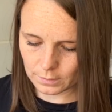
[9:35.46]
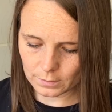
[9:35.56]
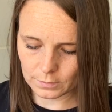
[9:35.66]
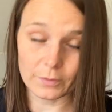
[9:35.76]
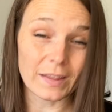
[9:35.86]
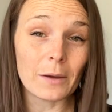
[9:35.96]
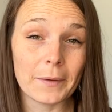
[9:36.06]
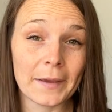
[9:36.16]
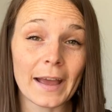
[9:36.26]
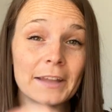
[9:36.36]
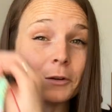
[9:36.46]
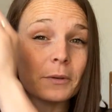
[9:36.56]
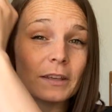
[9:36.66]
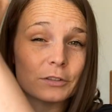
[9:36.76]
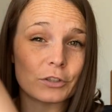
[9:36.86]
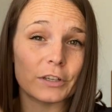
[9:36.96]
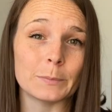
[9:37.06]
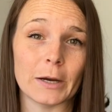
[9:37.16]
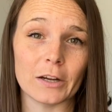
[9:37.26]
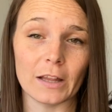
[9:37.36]
So that way I don't get stress
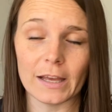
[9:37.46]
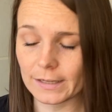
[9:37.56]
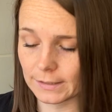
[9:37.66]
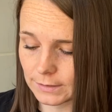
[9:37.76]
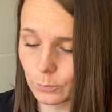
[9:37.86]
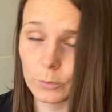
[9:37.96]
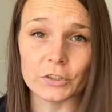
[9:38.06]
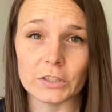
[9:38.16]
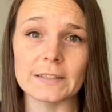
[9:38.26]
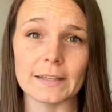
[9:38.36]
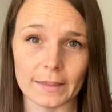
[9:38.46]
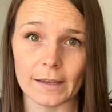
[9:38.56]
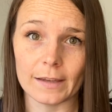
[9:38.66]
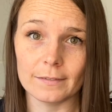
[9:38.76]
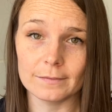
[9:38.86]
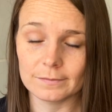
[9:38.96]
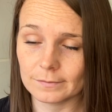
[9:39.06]
paralyzed, which is a thing,